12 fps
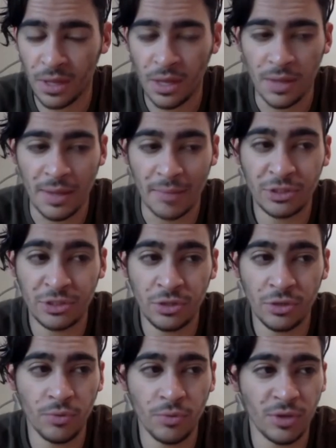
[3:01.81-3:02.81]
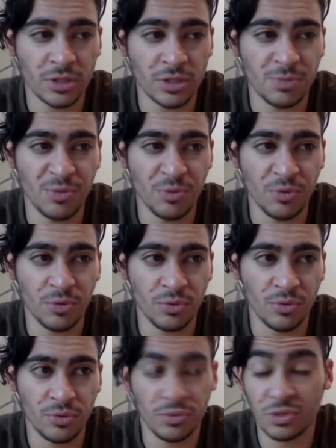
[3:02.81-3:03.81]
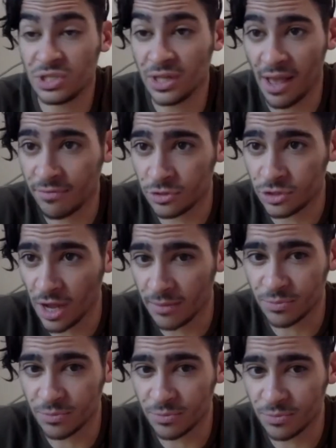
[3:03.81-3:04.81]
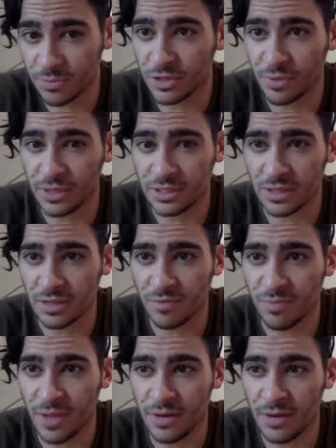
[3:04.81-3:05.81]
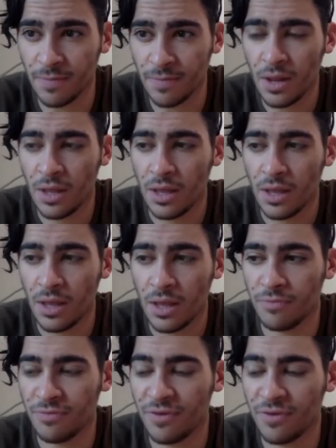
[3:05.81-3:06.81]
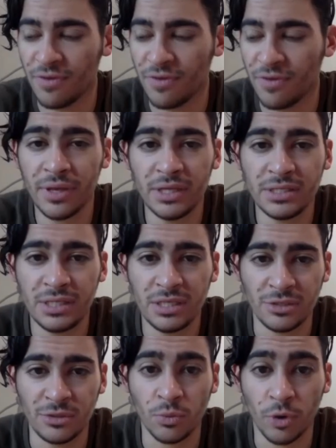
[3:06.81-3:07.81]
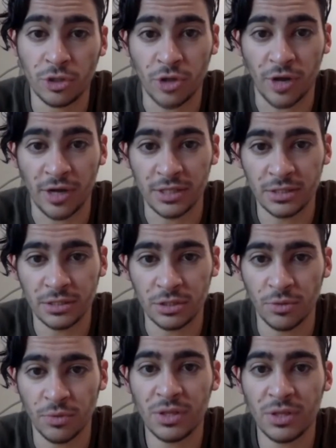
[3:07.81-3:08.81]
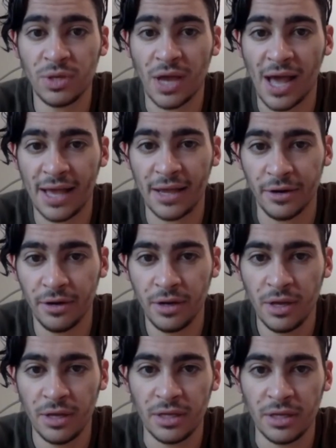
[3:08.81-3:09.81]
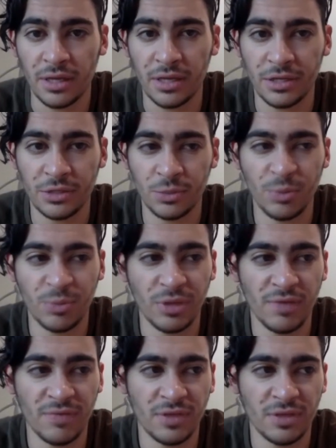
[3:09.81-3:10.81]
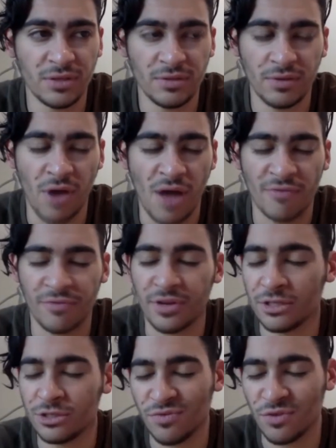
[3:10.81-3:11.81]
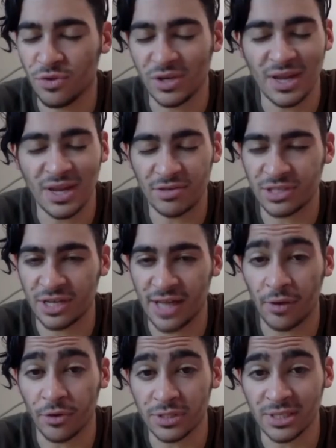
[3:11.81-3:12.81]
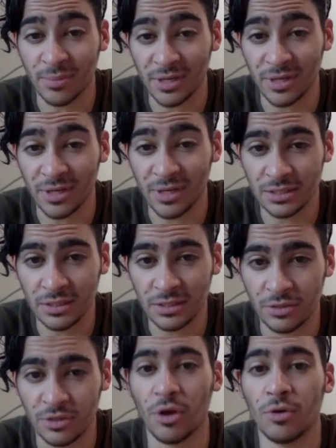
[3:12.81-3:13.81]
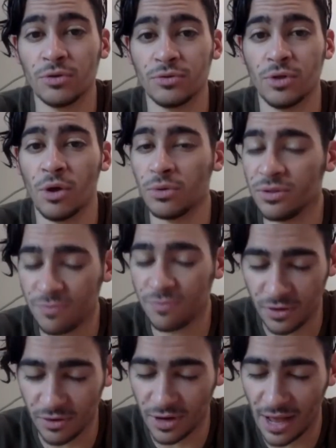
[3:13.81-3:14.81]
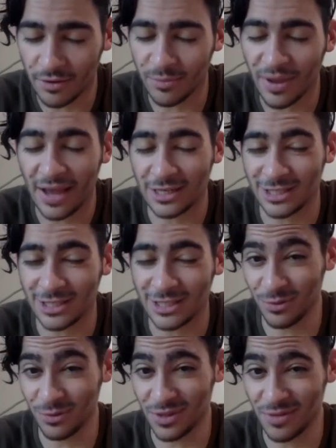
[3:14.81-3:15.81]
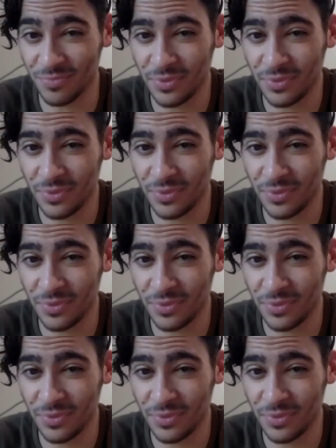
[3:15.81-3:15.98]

Number two, because people who still have their jobs at previous places that they've been eh, find it more easy to do work trials. So the way that we hire is we believe that off of an interview, you can never tell how good somebody is. You can only figure it out by actually working with them.